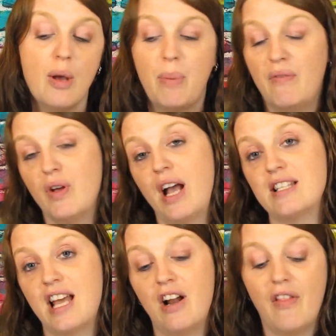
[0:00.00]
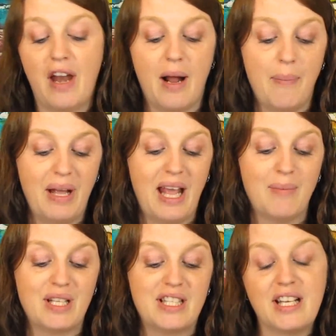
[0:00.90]
But if you guys add all that up, it
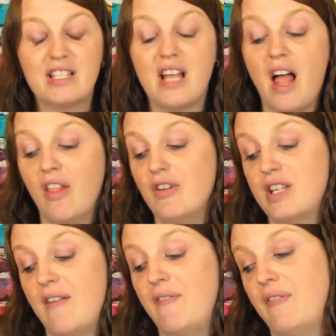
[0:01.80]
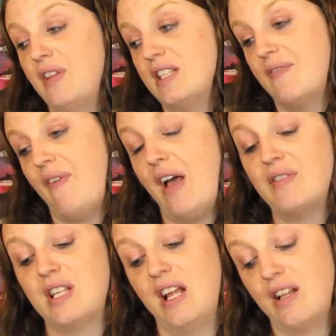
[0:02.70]
came to
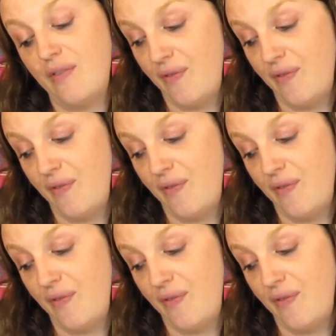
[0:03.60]
$6.55